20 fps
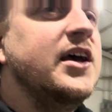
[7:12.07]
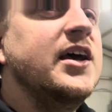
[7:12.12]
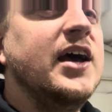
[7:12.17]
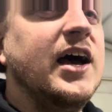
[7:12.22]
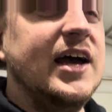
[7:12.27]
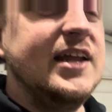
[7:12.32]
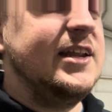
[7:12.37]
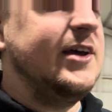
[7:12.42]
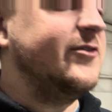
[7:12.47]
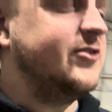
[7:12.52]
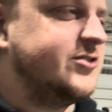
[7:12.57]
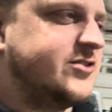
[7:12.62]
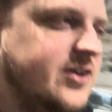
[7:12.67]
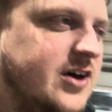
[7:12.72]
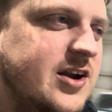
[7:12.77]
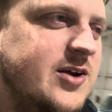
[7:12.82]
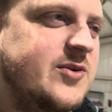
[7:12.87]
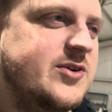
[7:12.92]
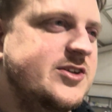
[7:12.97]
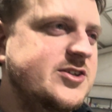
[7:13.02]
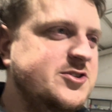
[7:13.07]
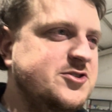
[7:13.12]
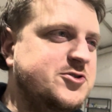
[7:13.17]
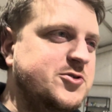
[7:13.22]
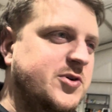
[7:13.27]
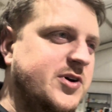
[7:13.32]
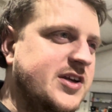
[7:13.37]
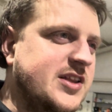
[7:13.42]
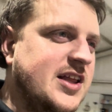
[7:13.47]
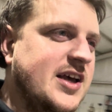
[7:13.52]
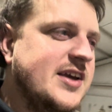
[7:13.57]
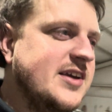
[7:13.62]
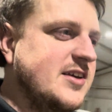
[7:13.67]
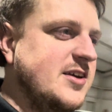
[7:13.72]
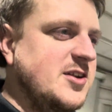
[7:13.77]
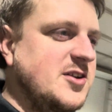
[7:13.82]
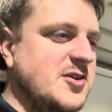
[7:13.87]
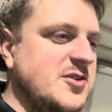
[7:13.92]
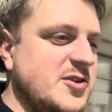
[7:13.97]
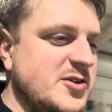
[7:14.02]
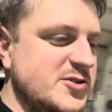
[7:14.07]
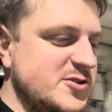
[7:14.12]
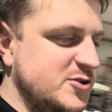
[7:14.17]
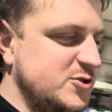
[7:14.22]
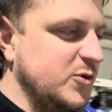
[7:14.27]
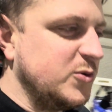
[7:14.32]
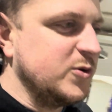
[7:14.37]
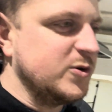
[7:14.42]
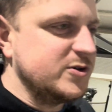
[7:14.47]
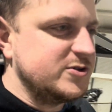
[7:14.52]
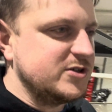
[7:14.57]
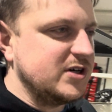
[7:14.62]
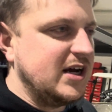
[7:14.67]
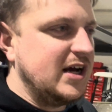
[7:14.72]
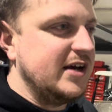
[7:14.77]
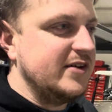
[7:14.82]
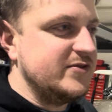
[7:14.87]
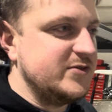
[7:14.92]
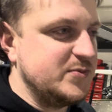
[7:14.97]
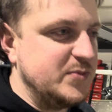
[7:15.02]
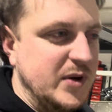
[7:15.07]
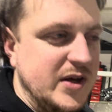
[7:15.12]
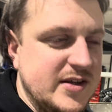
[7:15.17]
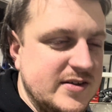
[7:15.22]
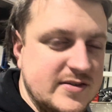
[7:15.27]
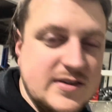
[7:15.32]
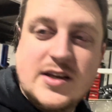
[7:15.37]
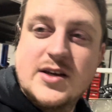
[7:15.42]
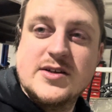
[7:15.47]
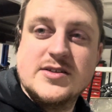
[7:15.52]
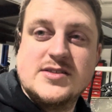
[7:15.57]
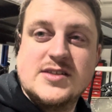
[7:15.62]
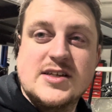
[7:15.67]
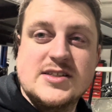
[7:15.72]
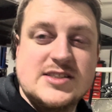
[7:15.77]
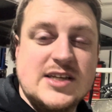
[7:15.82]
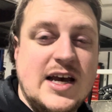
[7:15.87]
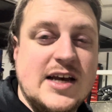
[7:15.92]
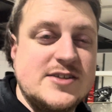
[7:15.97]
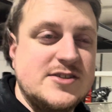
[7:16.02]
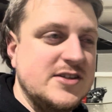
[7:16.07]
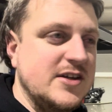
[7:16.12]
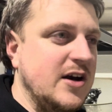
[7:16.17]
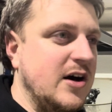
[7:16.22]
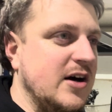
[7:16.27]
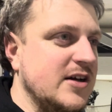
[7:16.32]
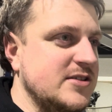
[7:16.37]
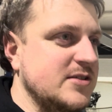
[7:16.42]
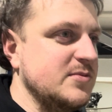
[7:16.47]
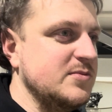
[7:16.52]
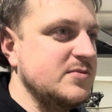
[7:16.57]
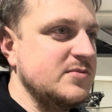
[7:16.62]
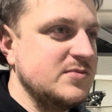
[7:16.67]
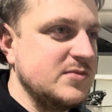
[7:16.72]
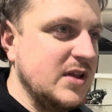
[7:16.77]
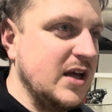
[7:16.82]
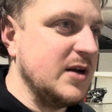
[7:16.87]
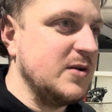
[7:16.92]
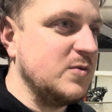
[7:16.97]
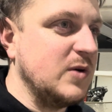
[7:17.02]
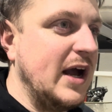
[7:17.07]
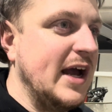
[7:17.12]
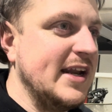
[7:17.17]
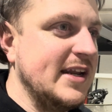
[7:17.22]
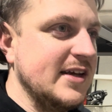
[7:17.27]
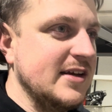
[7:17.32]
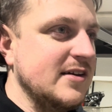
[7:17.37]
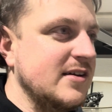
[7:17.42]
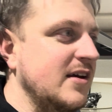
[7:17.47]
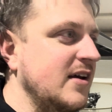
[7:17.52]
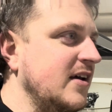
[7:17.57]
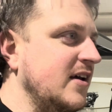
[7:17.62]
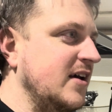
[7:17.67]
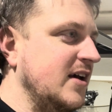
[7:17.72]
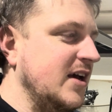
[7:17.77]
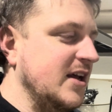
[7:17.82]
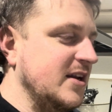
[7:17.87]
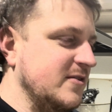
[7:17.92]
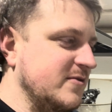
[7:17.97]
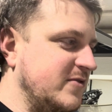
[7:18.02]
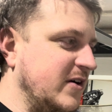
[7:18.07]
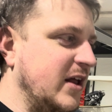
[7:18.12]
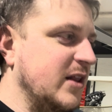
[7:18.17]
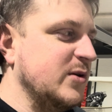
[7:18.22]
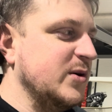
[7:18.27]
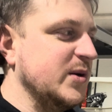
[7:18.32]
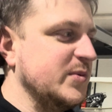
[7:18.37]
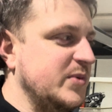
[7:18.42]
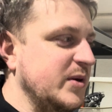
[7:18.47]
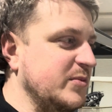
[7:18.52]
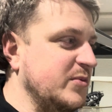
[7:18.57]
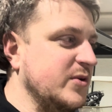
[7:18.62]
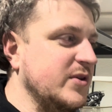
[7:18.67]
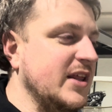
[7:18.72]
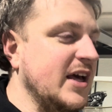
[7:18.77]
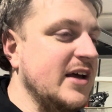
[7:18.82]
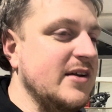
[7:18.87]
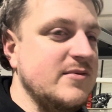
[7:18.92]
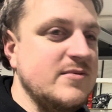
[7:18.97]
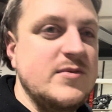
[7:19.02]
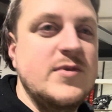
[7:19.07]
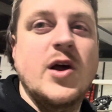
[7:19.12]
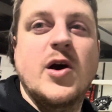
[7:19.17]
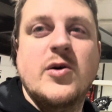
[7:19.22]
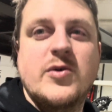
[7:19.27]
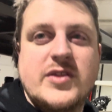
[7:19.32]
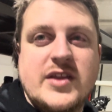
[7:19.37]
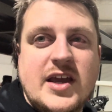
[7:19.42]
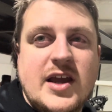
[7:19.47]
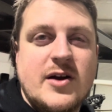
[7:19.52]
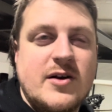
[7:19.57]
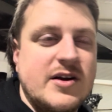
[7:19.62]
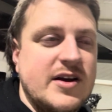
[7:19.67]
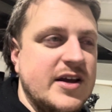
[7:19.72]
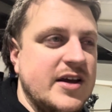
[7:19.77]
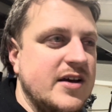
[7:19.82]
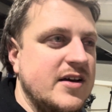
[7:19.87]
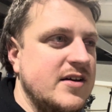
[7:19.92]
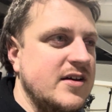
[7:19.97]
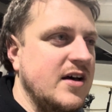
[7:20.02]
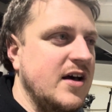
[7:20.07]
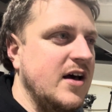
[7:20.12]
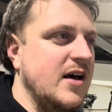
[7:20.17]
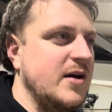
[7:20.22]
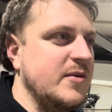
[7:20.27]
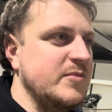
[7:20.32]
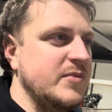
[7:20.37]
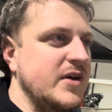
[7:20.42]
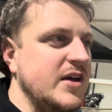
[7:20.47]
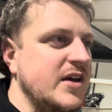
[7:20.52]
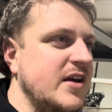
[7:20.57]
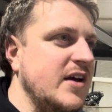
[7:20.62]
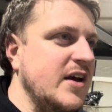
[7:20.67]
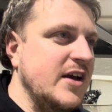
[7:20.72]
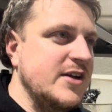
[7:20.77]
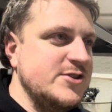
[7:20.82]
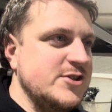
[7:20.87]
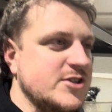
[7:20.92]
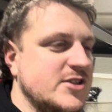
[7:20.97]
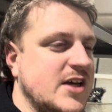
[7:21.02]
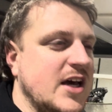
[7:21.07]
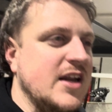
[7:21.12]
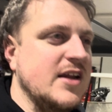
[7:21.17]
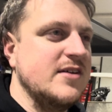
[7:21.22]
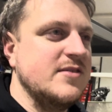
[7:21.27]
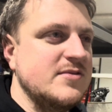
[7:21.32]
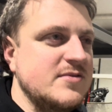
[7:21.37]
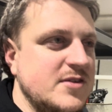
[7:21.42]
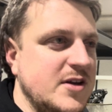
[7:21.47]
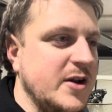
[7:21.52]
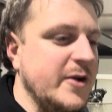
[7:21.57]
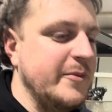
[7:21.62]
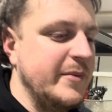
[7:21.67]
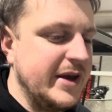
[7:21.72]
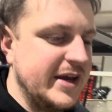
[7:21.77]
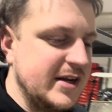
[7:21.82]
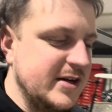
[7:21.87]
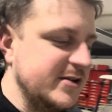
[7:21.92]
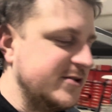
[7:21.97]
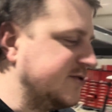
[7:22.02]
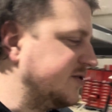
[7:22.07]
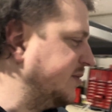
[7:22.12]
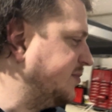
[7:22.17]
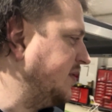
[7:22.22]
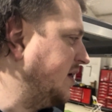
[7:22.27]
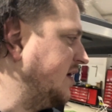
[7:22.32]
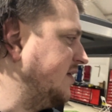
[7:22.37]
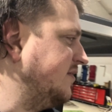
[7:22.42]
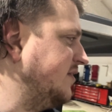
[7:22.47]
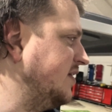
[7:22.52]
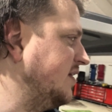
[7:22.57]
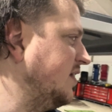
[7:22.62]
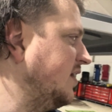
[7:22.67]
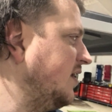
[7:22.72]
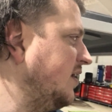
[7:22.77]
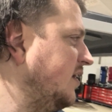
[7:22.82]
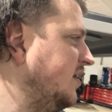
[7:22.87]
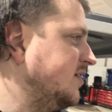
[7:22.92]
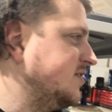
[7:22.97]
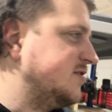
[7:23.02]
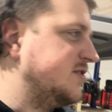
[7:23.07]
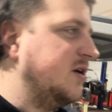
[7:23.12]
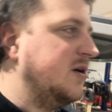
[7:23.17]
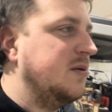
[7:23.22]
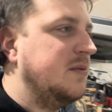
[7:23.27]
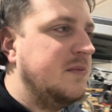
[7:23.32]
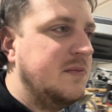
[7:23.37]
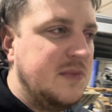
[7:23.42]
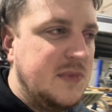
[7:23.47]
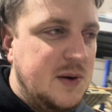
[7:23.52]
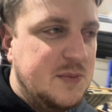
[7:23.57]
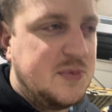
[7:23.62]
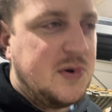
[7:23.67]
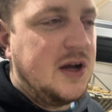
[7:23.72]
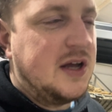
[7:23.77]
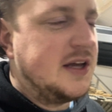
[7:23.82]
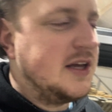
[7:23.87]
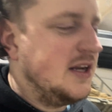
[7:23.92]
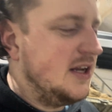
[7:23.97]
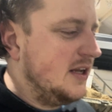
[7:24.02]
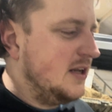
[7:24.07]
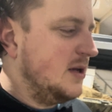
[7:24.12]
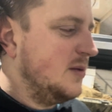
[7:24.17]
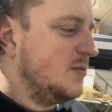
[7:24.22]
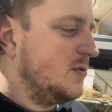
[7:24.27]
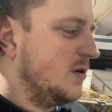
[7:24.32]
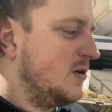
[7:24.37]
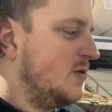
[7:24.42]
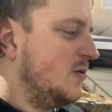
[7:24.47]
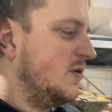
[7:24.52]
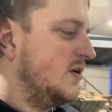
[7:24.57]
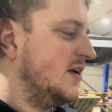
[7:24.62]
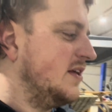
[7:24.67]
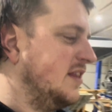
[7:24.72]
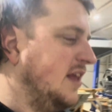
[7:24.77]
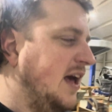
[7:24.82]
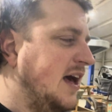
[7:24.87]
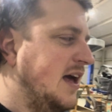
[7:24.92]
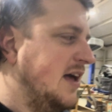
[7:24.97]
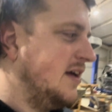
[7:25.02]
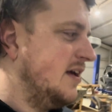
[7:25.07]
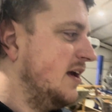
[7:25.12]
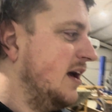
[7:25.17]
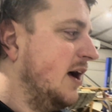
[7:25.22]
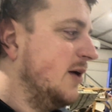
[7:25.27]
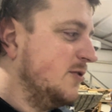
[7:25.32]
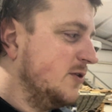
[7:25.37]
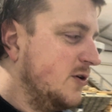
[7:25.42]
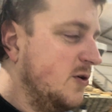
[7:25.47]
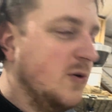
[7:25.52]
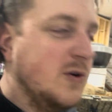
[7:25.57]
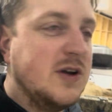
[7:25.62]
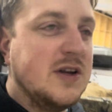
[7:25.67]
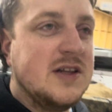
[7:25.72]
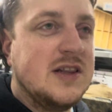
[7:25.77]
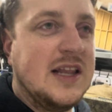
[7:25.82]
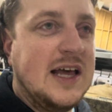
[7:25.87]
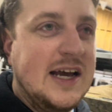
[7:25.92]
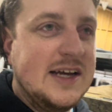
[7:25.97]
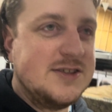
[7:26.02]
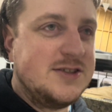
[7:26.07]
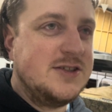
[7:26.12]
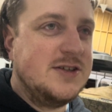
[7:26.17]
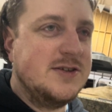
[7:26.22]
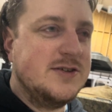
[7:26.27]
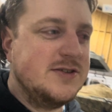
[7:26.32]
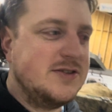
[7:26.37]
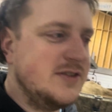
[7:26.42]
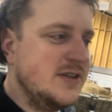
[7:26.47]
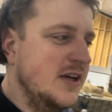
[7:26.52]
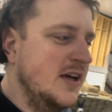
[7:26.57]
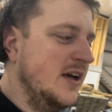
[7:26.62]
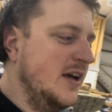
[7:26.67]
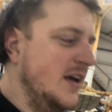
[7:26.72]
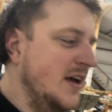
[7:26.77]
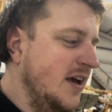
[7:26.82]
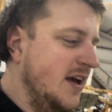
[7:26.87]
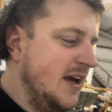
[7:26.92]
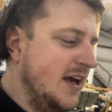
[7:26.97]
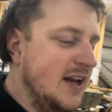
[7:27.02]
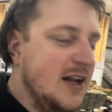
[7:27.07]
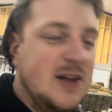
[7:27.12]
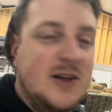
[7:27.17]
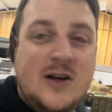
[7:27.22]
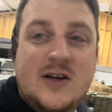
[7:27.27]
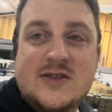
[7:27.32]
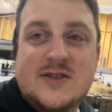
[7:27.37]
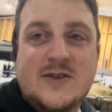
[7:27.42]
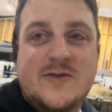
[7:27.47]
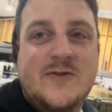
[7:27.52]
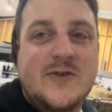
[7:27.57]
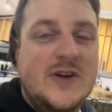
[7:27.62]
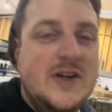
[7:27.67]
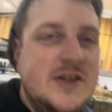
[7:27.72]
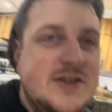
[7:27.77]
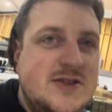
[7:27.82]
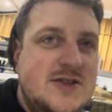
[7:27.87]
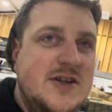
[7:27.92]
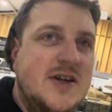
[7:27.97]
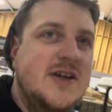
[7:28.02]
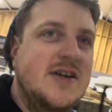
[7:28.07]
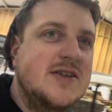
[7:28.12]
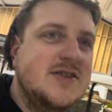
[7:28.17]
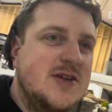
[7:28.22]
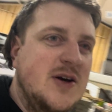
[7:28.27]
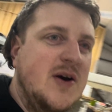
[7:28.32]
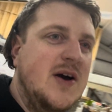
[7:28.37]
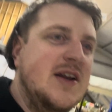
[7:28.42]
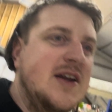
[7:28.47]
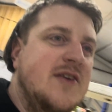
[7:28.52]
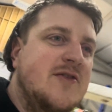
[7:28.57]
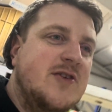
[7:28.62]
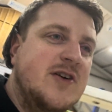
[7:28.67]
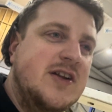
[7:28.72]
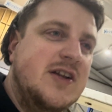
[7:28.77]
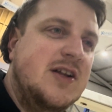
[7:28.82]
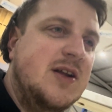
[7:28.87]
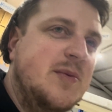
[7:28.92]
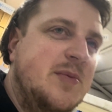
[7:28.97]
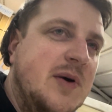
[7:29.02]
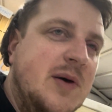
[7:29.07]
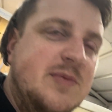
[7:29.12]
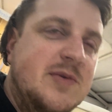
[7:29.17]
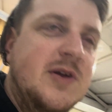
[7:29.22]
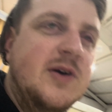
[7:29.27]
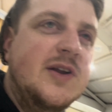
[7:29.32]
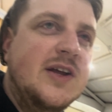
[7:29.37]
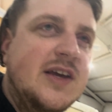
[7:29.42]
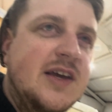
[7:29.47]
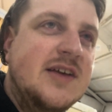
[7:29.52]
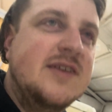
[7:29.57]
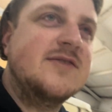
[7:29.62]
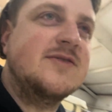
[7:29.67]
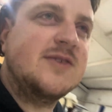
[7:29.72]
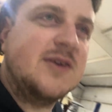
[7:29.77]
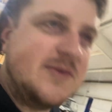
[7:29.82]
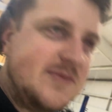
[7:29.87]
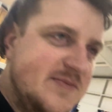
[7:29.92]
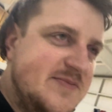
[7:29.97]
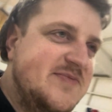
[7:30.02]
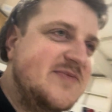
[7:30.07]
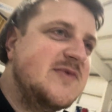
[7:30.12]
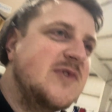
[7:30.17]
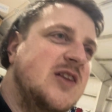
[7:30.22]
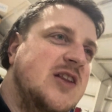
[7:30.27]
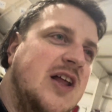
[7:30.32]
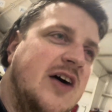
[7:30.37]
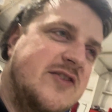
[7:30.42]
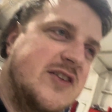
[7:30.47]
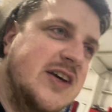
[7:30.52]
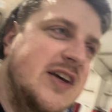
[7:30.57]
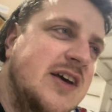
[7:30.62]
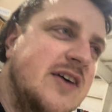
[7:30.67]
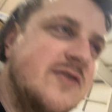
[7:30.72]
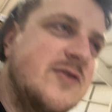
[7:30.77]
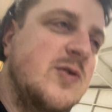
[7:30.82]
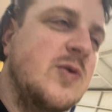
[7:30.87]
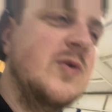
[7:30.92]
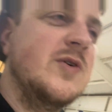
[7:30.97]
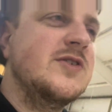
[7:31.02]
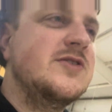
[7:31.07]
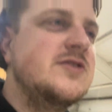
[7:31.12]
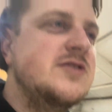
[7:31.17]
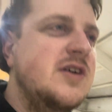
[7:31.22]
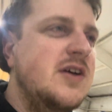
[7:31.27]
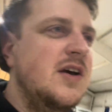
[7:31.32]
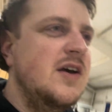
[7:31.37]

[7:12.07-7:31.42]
I never thought I would enjoy, like, you know, those tour drives, but it's actually awesome, like riding and following people that know the area, and just kind of, you know, making a trip out of it. So I'm probably going to end up recording that. I recorded last year's and I lost the footage, so I never ended up uploading it. So lovely, of course.